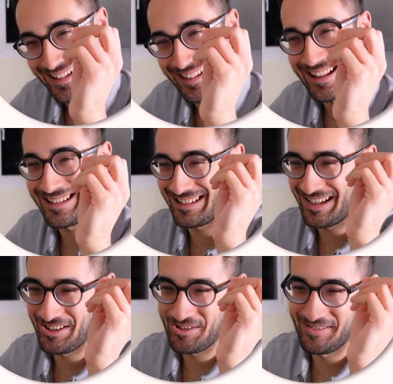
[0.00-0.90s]
that's
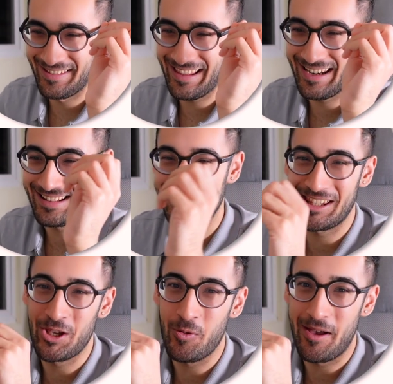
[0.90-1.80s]
essential, and that is the
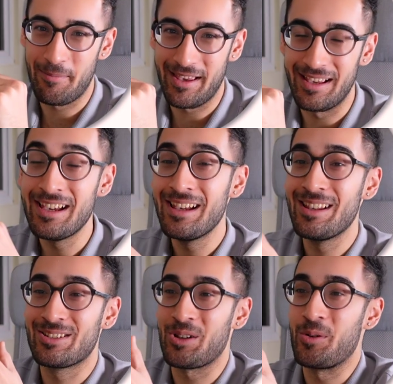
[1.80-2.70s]
QIP.
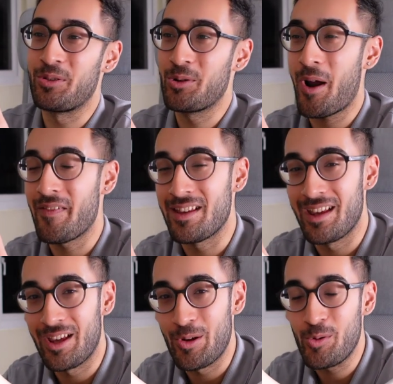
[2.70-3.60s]
So throughout the
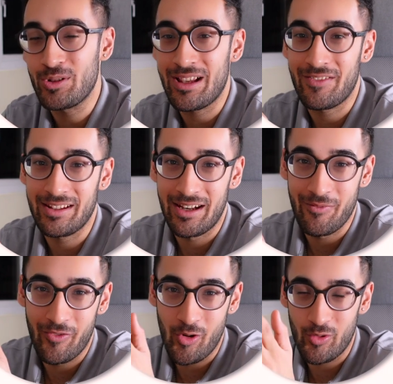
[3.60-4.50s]
year, you also have to get
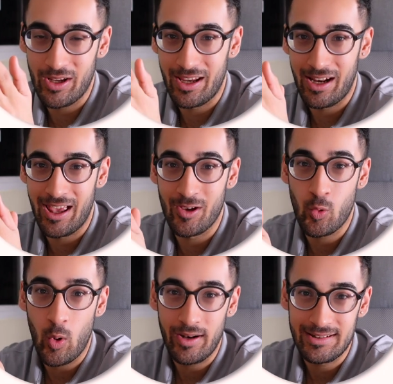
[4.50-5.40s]
involved in a
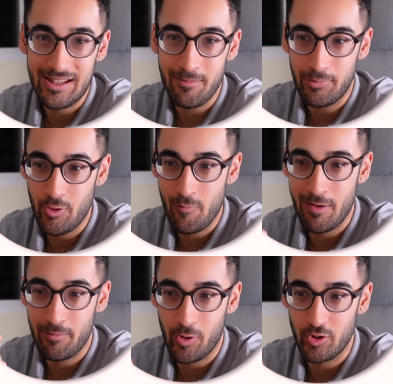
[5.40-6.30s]
quality
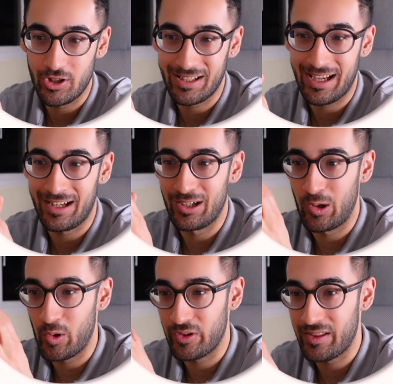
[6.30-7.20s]
improvement project and
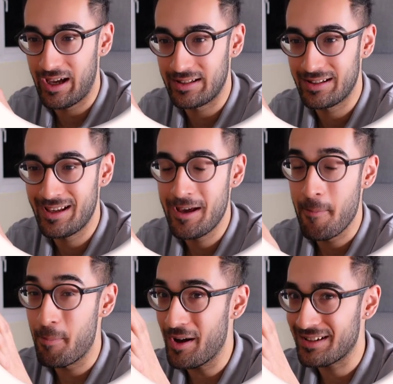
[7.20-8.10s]
log that.
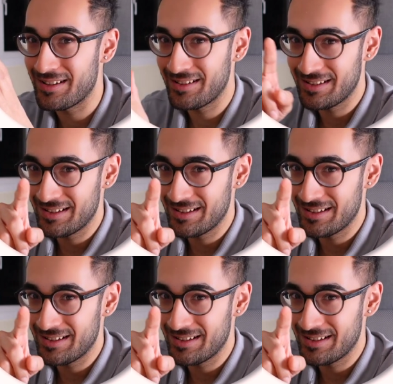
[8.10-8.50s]
But